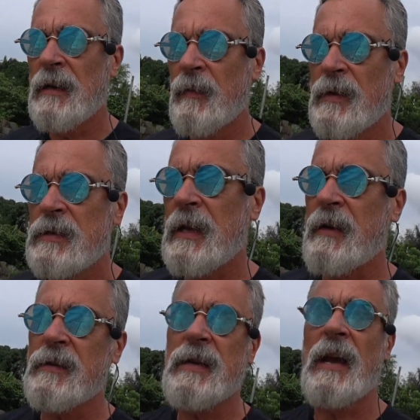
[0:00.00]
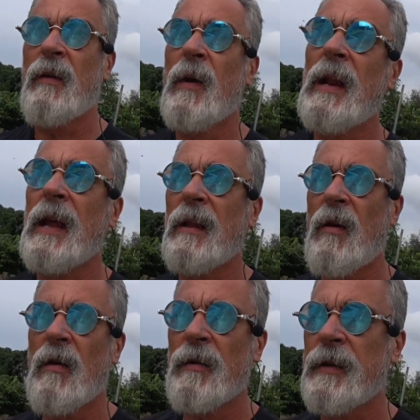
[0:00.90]
We used to let ours hang quite a lot
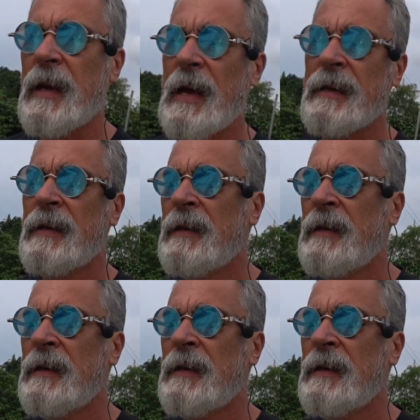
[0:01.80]
longer than that.